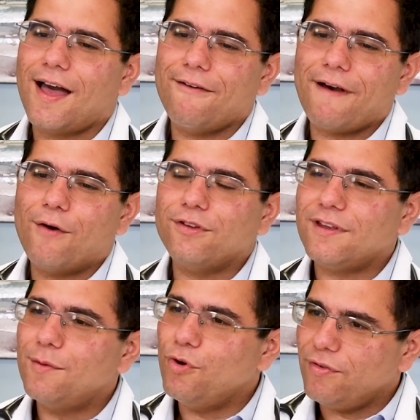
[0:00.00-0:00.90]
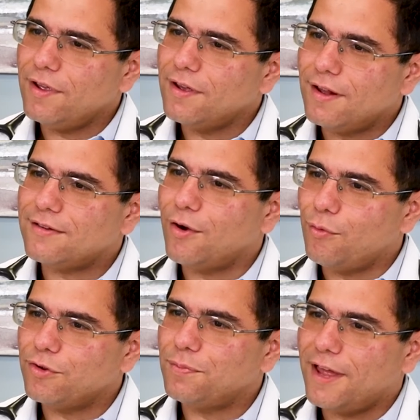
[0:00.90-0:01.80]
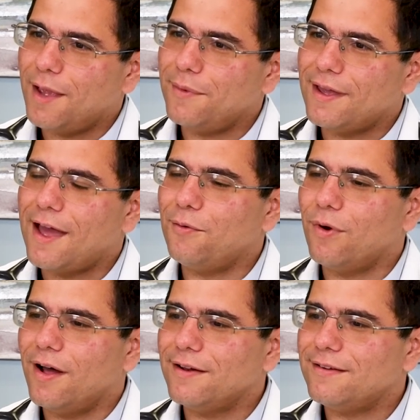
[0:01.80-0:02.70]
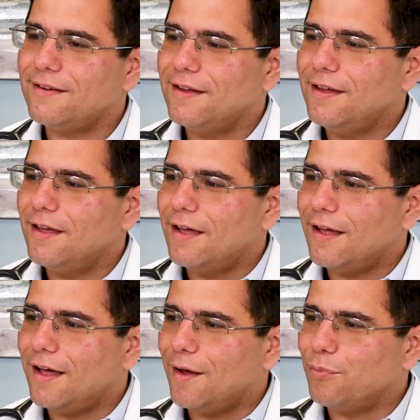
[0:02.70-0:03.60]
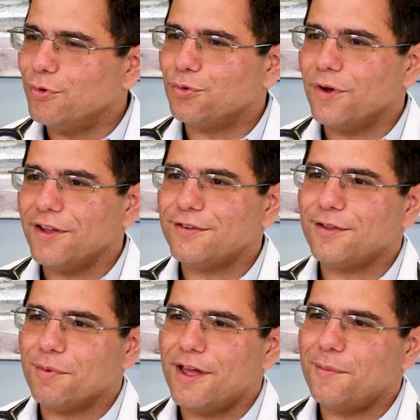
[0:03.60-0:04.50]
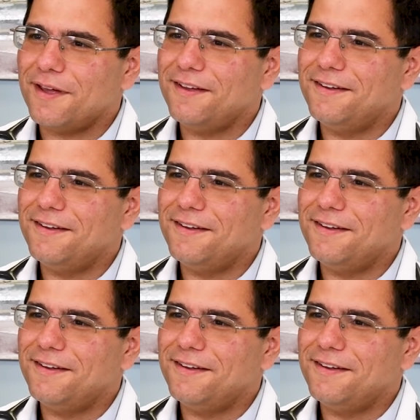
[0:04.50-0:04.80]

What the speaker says: If I was in a movie and someone was playing me, I'd want Bruce Willis to play me.